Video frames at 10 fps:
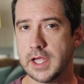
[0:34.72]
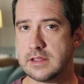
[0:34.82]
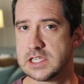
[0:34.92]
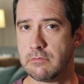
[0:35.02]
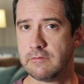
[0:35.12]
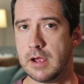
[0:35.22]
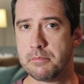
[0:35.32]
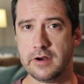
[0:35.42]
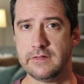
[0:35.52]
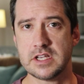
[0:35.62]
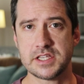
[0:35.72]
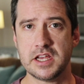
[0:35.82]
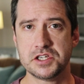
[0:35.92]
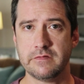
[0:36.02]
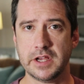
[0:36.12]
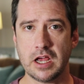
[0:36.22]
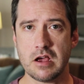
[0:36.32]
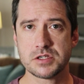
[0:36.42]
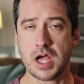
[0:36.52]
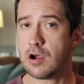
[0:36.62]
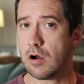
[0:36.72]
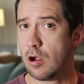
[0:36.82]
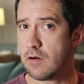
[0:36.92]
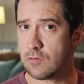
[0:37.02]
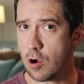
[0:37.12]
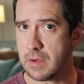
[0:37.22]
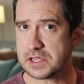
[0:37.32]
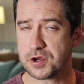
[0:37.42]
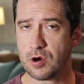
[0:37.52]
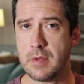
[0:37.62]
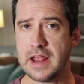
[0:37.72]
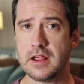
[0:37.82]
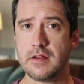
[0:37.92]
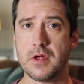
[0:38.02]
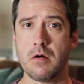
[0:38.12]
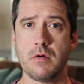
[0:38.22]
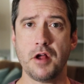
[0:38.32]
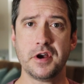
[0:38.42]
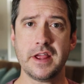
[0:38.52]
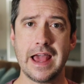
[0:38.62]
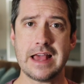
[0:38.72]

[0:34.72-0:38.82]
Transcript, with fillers: In some of my previous engine videos, I got a lot of comments recommending the Rotary